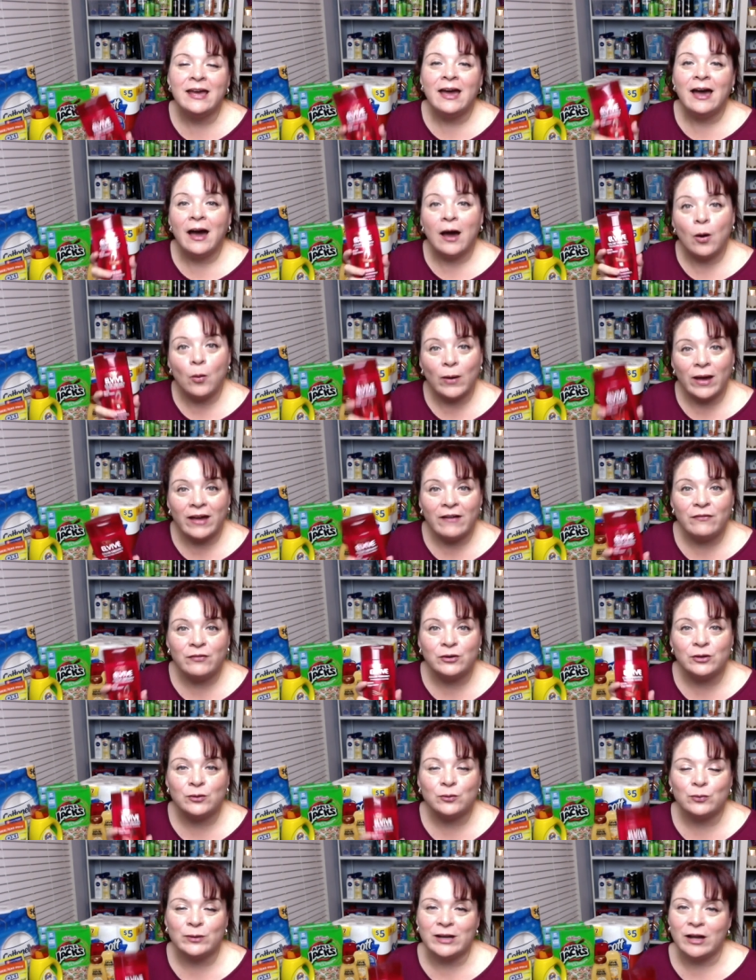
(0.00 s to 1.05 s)

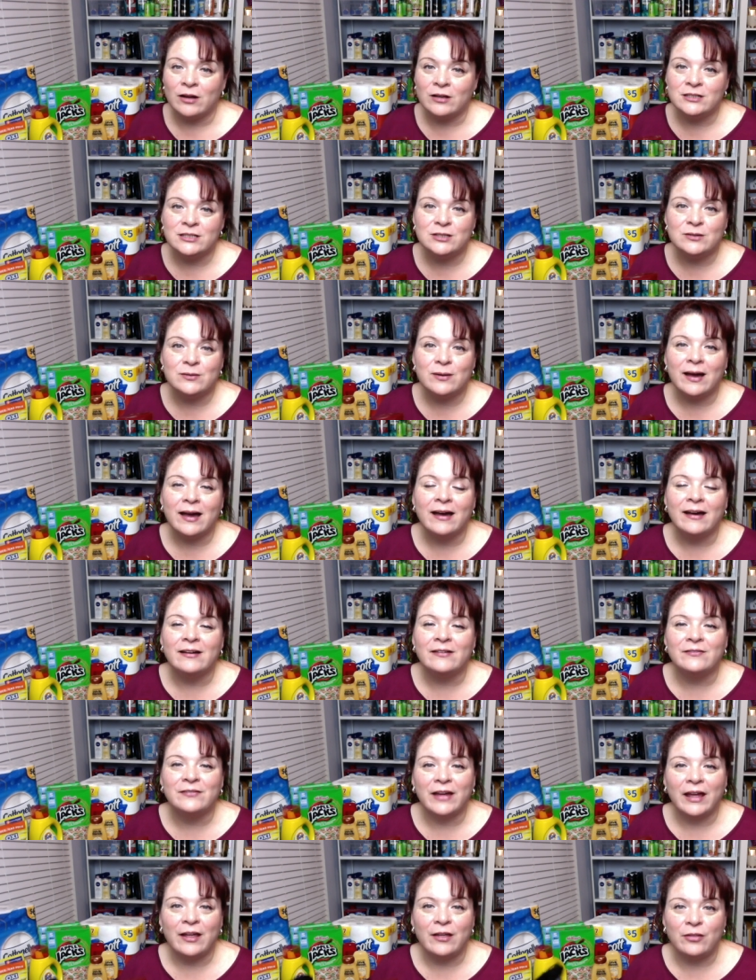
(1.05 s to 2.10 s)
However, we also
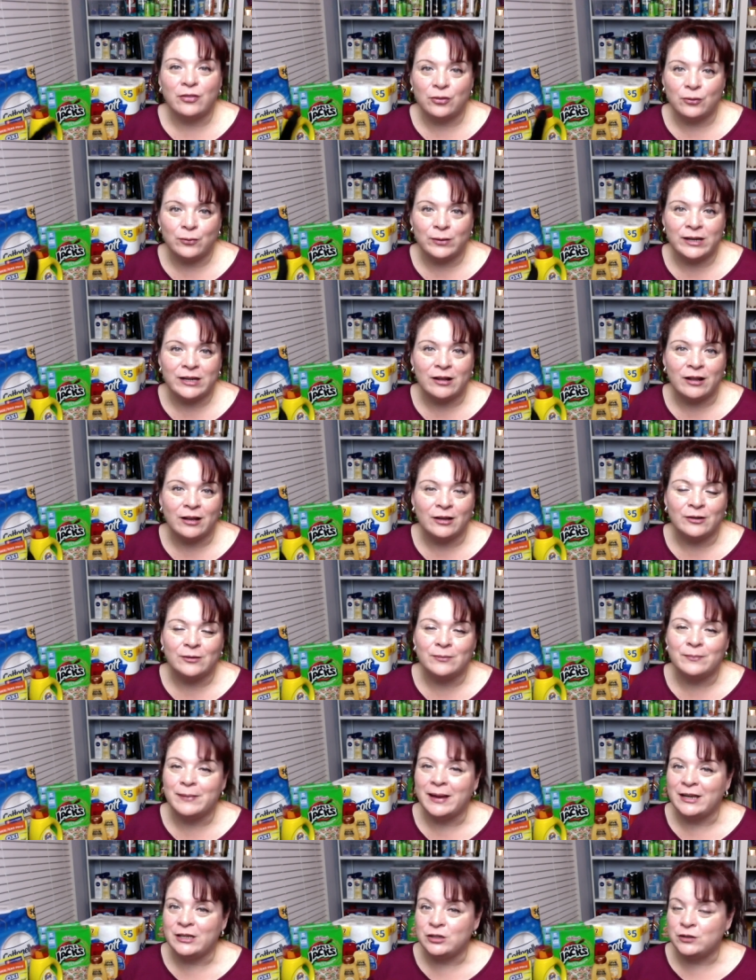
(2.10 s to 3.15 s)
have a three dollar
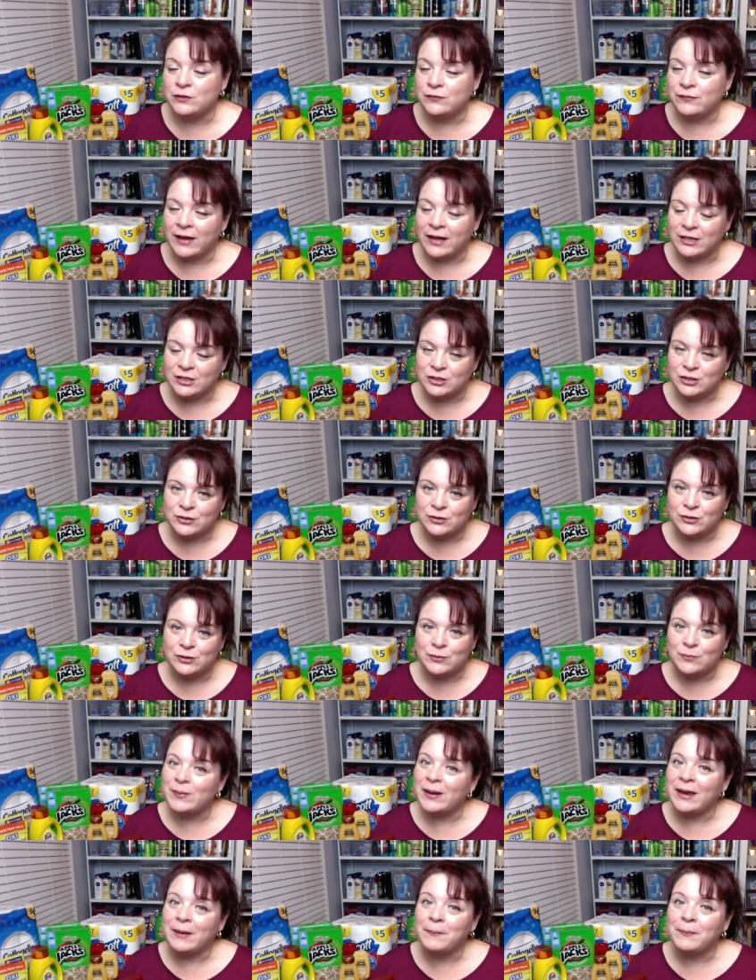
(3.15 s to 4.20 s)
manufacturer
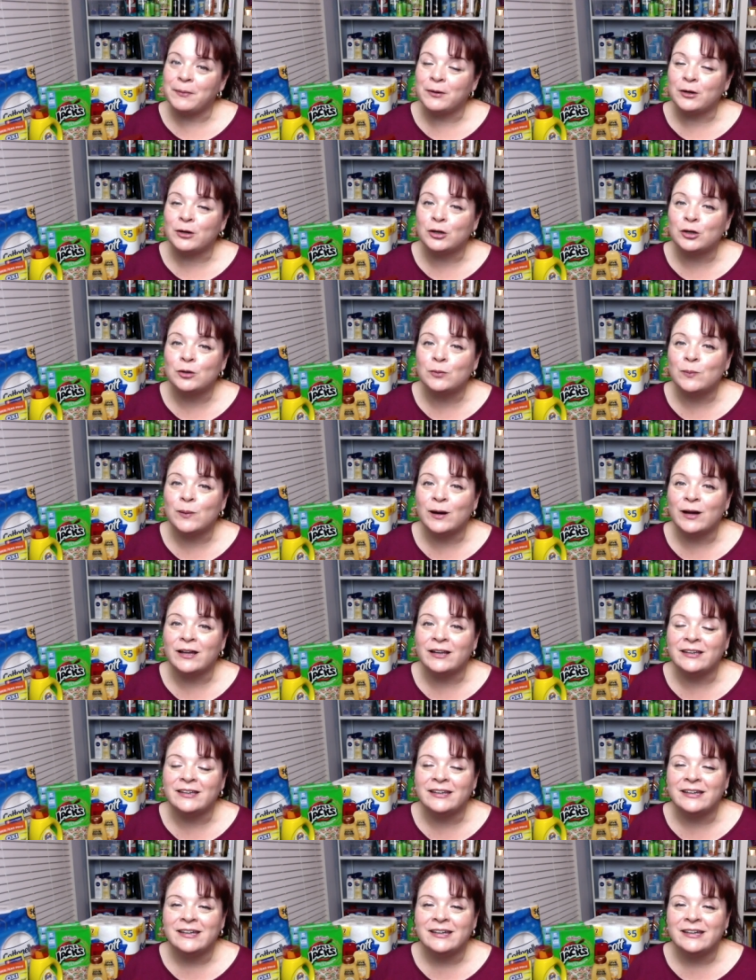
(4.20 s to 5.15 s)
paper coupon